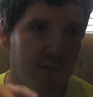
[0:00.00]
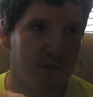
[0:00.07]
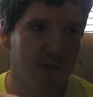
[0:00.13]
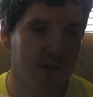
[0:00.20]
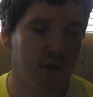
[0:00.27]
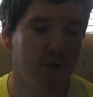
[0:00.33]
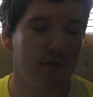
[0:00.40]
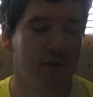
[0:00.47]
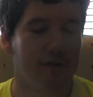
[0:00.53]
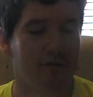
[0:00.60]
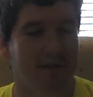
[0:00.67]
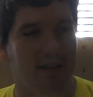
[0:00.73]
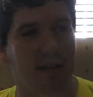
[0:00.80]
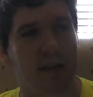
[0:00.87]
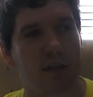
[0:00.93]
almost two
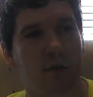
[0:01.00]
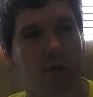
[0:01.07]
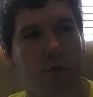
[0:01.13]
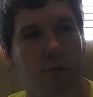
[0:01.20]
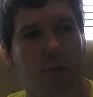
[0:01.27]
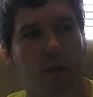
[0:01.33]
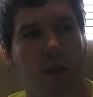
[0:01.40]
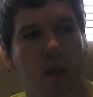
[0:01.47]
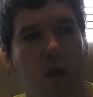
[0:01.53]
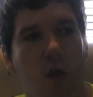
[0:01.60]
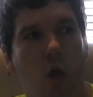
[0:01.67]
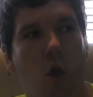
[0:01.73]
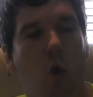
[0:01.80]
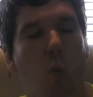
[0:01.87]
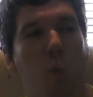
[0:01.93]
years later,
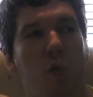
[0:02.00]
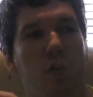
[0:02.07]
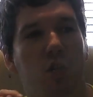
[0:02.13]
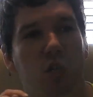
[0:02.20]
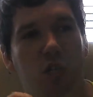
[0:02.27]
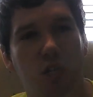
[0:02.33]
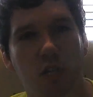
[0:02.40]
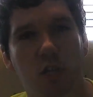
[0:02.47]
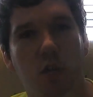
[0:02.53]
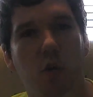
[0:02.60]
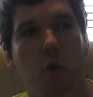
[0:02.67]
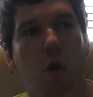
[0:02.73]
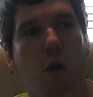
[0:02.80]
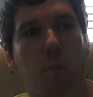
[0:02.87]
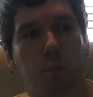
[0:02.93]
we
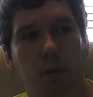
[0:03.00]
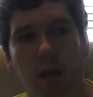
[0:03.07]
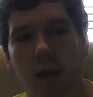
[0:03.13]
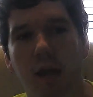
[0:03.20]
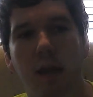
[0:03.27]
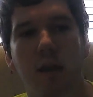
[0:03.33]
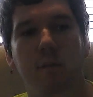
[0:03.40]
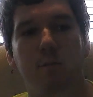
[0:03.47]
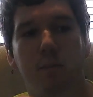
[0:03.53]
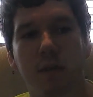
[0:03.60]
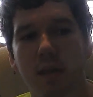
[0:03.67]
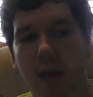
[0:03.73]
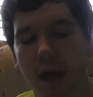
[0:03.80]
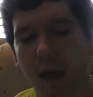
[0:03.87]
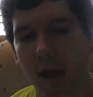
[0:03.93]
still are playing
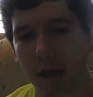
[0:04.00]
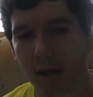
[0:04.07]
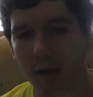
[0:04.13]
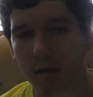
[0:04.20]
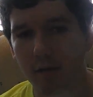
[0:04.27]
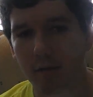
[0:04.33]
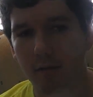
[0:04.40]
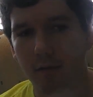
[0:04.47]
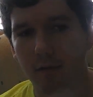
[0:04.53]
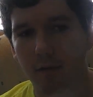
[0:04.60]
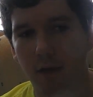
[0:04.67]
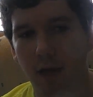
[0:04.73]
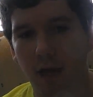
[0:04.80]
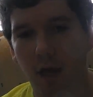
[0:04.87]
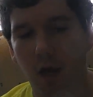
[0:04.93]
BA.
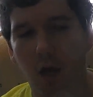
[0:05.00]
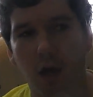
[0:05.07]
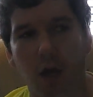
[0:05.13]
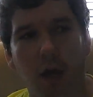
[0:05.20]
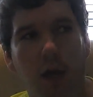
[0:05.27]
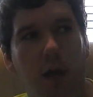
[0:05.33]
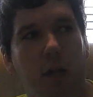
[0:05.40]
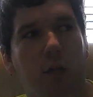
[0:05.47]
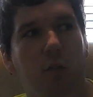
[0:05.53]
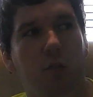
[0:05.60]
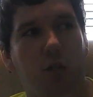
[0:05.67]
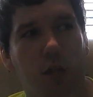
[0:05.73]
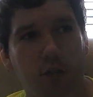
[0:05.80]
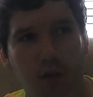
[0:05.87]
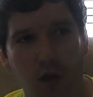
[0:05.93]

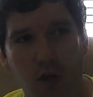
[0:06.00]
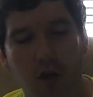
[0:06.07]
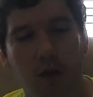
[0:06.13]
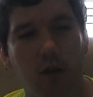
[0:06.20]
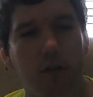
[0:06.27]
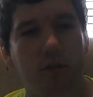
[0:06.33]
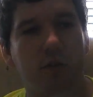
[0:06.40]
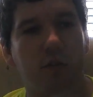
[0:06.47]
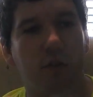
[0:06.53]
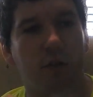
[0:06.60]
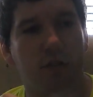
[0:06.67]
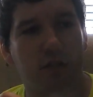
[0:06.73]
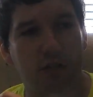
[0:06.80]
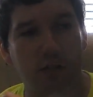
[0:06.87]
Shaddolls are